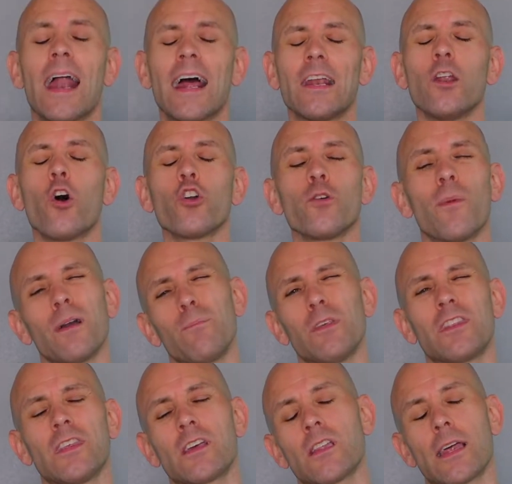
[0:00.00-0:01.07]
And I know you might
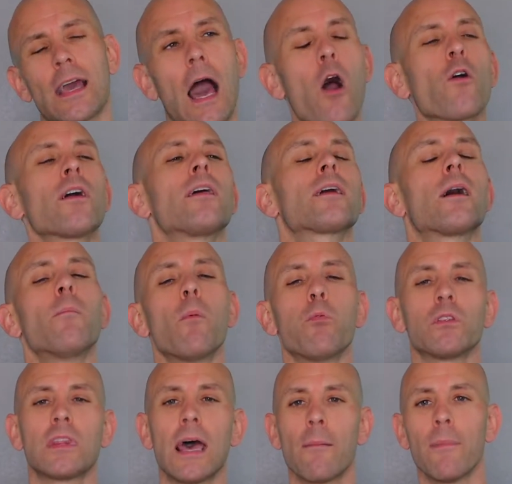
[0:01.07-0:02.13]
be thinking like, how can I come up
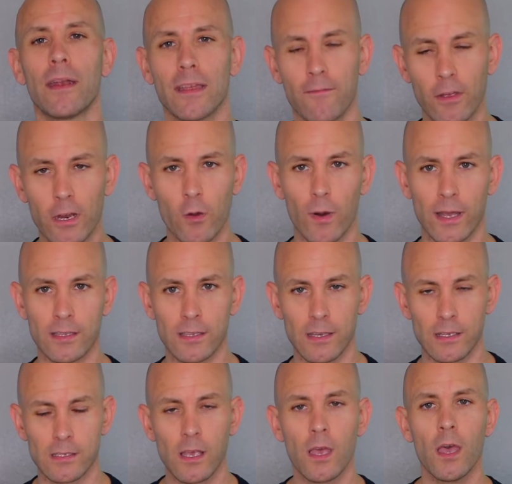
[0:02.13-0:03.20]
with that many video ideas?